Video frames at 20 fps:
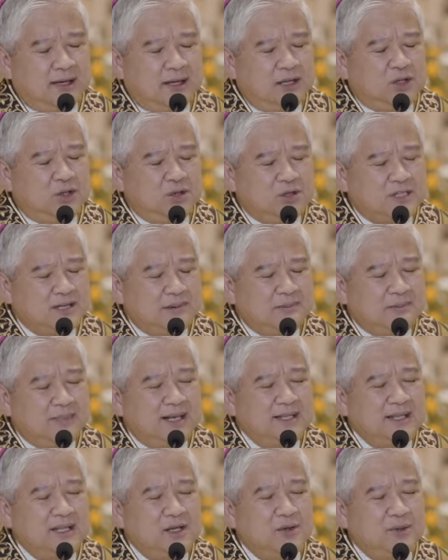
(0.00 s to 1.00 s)
into
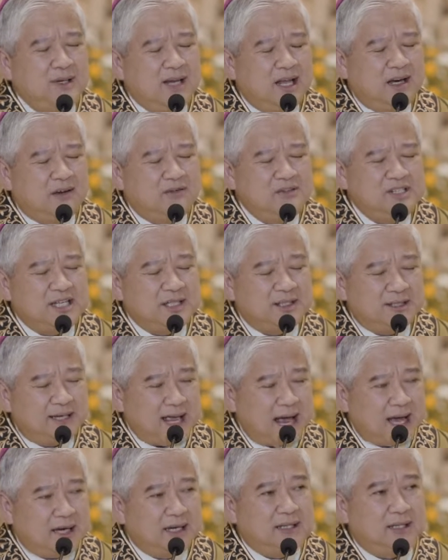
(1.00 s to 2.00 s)
somebody who loves in
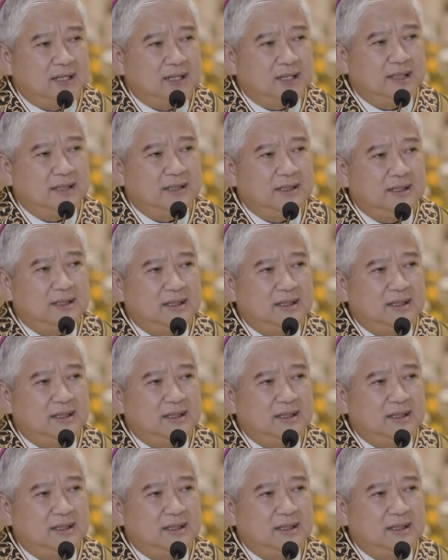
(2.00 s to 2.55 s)
reality,